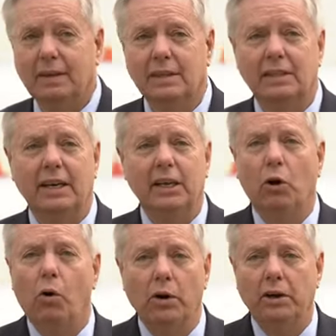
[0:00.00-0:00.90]
Steny
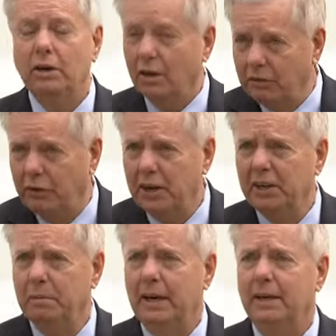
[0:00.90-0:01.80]
Hoyer, a friend
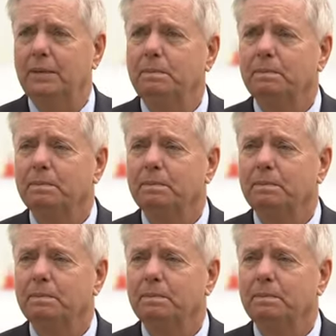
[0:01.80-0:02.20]
of mine,